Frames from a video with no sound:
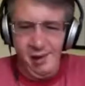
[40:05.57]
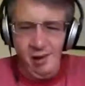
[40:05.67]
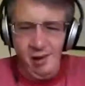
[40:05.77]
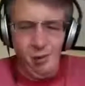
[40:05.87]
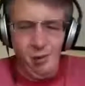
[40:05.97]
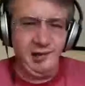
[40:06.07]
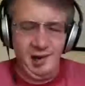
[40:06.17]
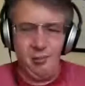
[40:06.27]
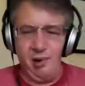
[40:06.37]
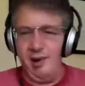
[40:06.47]
Well, thanks
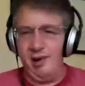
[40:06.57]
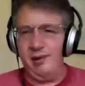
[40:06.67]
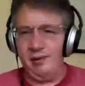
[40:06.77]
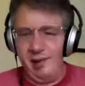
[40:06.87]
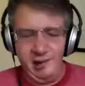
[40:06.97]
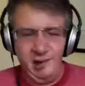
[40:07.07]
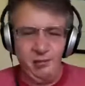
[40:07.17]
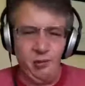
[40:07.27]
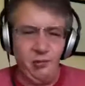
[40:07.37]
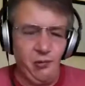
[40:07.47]
again, Brian, and thanks
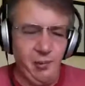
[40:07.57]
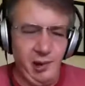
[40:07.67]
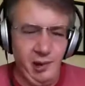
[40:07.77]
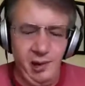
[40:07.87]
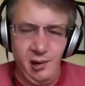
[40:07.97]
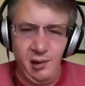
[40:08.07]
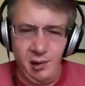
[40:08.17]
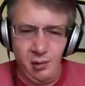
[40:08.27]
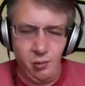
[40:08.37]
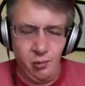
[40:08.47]
everyone for being here,
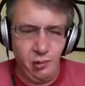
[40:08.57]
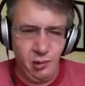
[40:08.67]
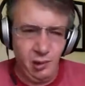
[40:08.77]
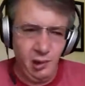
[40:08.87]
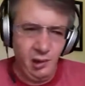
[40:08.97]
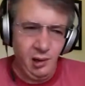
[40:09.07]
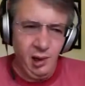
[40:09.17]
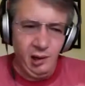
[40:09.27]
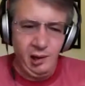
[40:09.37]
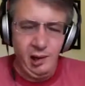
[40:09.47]
and we'll
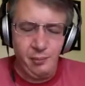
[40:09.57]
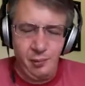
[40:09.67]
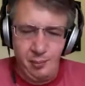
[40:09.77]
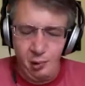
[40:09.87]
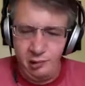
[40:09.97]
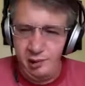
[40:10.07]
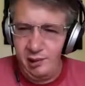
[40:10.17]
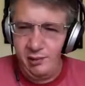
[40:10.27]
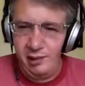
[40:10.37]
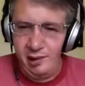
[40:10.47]
keep you posted
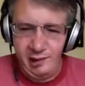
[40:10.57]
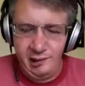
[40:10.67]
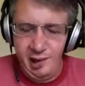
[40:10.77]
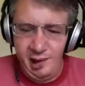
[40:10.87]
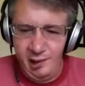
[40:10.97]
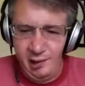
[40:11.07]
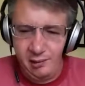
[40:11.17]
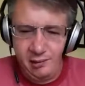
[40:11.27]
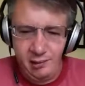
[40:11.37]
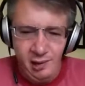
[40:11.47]
on the next
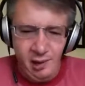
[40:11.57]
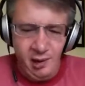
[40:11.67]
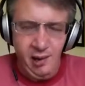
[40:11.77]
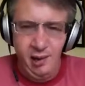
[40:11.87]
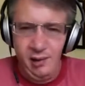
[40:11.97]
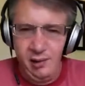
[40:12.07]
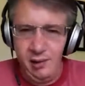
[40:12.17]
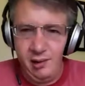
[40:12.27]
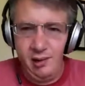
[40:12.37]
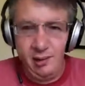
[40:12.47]
hangout. And
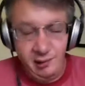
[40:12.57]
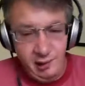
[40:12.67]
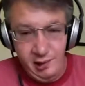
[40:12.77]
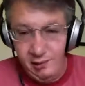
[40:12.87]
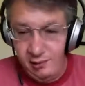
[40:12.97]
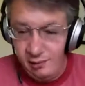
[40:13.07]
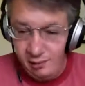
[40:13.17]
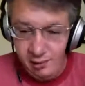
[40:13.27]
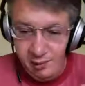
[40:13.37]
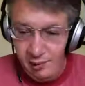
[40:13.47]
like I said,
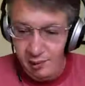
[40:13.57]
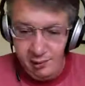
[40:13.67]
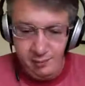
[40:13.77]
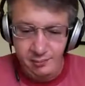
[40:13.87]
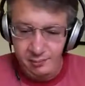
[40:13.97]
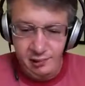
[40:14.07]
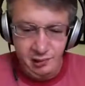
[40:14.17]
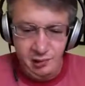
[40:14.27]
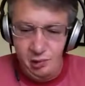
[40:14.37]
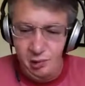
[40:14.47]

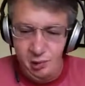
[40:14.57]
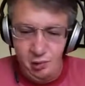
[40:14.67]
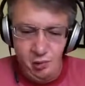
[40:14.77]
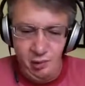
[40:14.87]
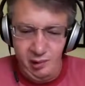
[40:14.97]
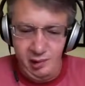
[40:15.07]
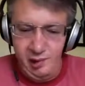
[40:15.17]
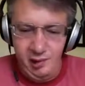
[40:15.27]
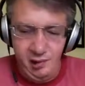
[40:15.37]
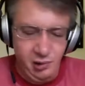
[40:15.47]
just do what you
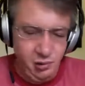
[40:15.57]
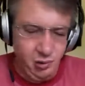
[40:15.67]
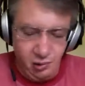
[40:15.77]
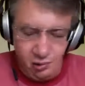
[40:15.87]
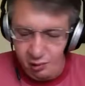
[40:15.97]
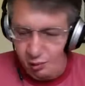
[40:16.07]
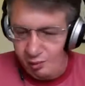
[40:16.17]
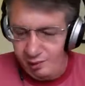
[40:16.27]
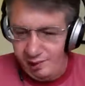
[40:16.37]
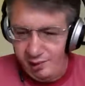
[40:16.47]
need to do to learn what
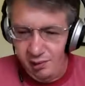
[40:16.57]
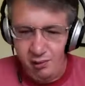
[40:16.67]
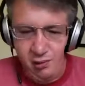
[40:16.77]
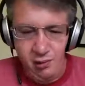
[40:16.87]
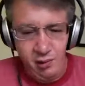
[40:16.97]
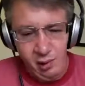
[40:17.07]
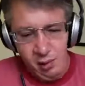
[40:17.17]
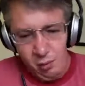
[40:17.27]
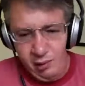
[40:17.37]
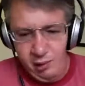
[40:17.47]
you need to learn.
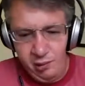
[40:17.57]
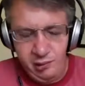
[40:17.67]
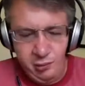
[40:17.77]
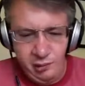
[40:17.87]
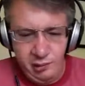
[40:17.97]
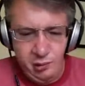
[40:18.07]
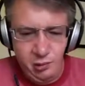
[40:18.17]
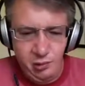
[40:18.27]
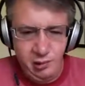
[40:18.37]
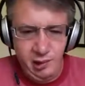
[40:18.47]
We're here as a
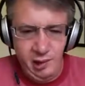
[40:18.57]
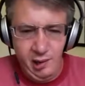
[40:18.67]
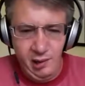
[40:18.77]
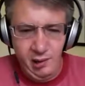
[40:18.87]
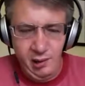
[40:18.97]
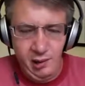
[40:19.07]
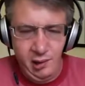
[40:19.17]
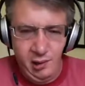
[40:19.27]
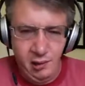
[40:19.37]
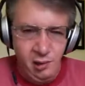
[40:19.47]
resource, and
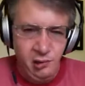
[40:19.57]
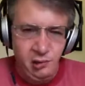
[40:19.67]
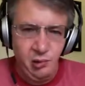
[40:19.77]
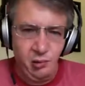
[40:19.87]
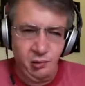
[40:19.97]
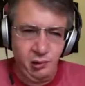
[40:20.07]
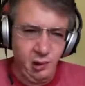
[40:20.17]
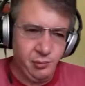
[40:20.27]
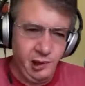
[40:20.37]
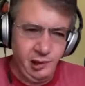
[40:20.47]
so
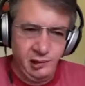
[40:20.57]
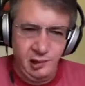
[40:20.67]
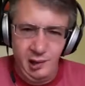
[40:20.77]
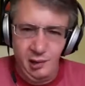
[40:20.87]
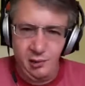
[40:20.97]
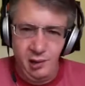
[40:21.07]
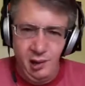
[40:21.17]
come check us out,